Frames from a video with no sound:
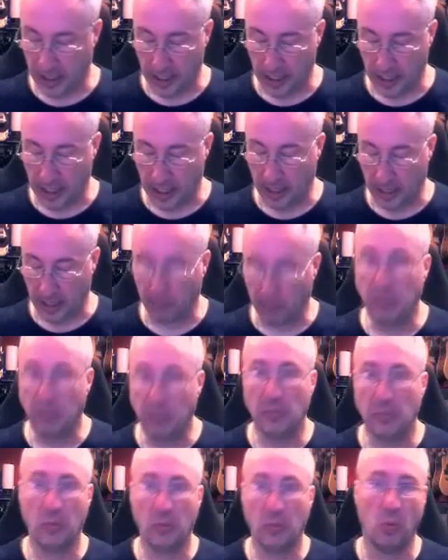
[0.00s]

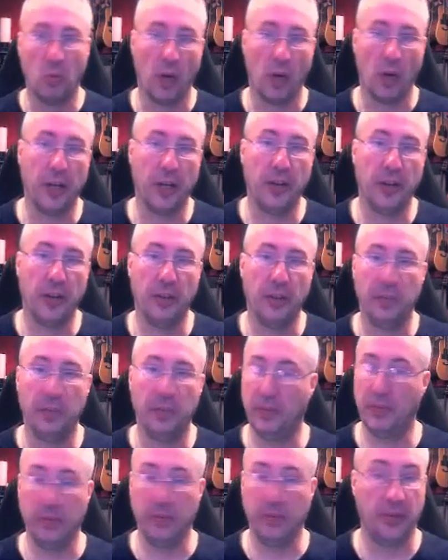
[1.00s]
one of the
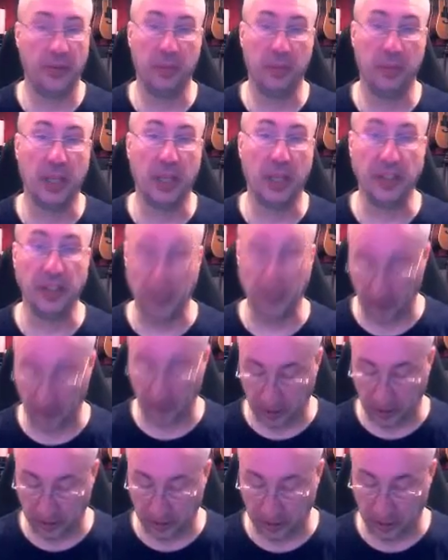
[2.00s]
places
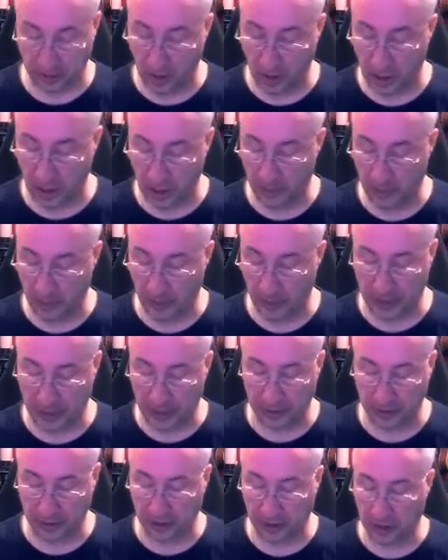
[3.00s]
to start
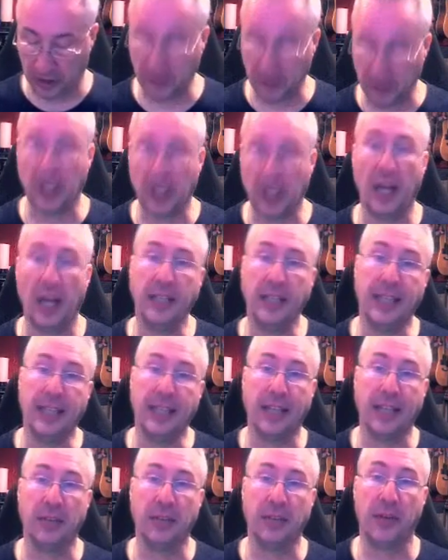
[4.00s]
is just
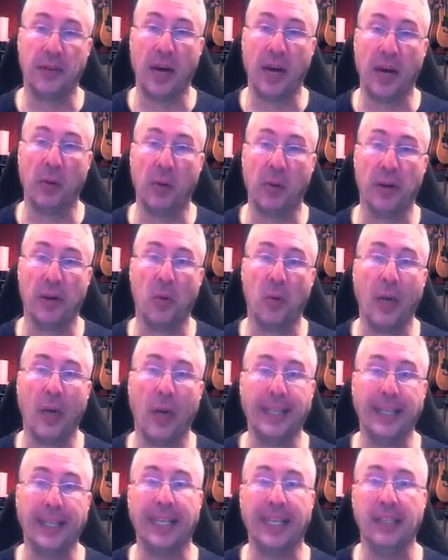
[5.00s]
identify where the
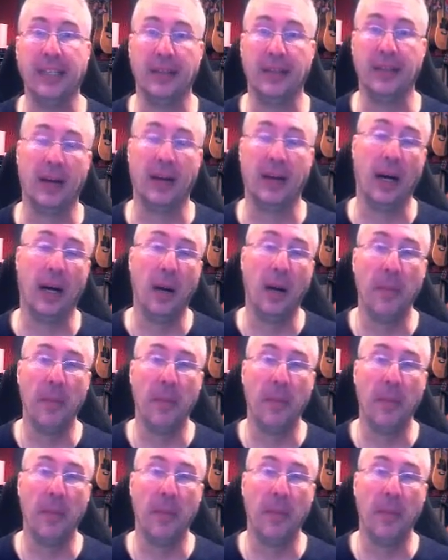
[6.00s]
white keys are